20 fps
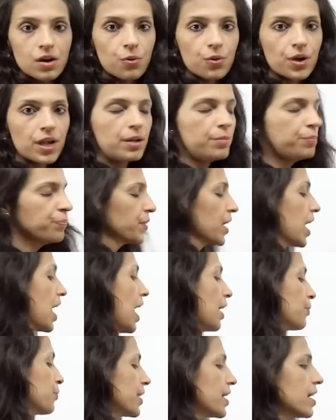Okay,
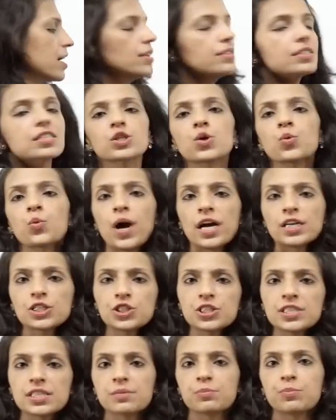and when I asked her why
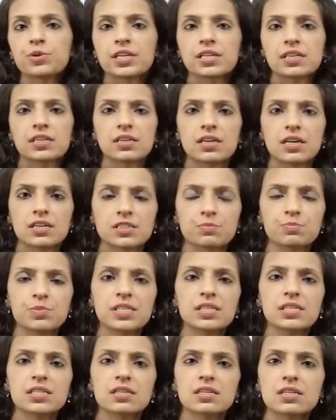she didn't bring her
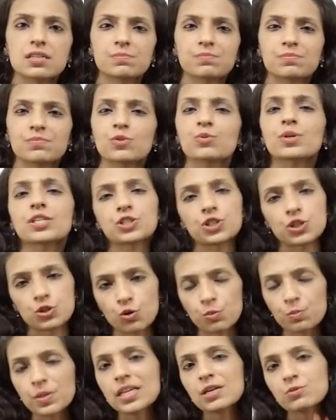husband, well, she
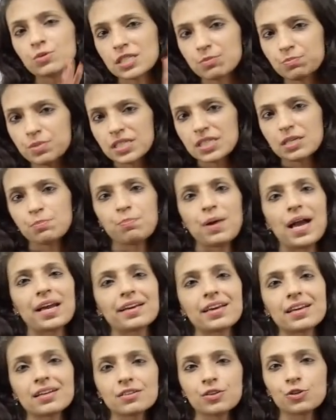told me he was busy
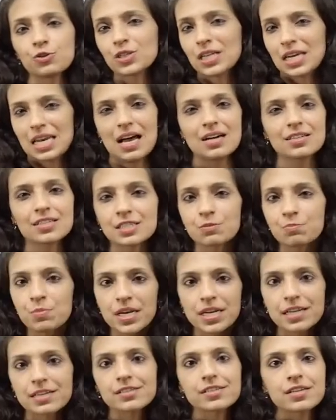packing, you know, the last
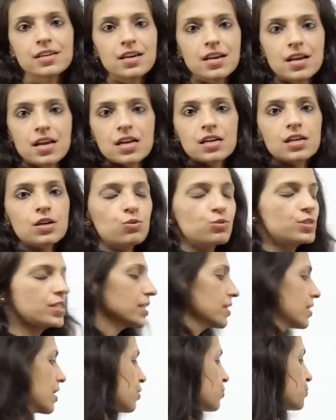minute
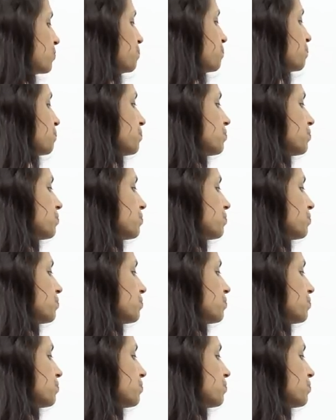closing down.